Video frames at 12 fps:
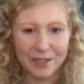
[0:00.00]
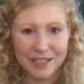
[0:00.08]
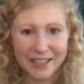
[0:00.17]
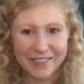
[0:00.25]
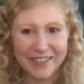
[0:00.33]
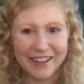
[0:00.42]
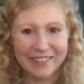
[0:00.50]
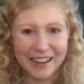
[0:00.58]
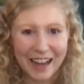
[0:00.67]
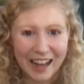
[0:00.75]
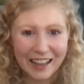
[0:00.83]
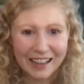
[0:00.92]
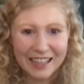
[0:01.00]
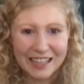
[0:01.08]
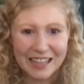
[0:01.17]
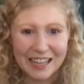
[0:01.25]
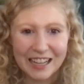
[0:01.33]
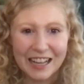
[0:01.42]
perceiving
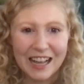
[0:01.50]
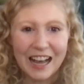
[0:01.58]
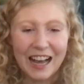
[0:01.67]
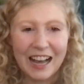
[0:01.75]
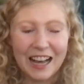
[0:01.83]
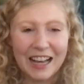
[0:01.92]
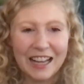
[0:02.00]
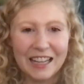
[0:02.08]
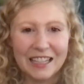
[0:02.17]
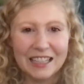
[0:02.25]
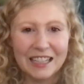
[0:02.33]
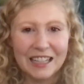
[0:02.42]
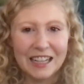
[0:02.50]
reality and